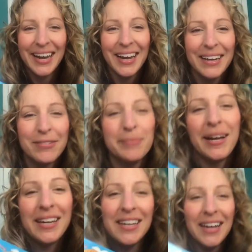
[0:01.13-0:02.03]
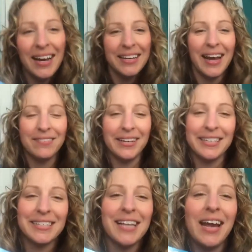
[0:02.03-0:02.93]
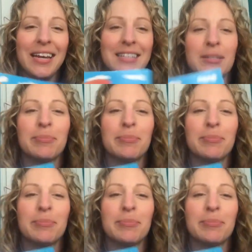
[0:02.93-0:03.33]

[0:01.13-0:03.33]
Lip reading: Hi everybody, I have a science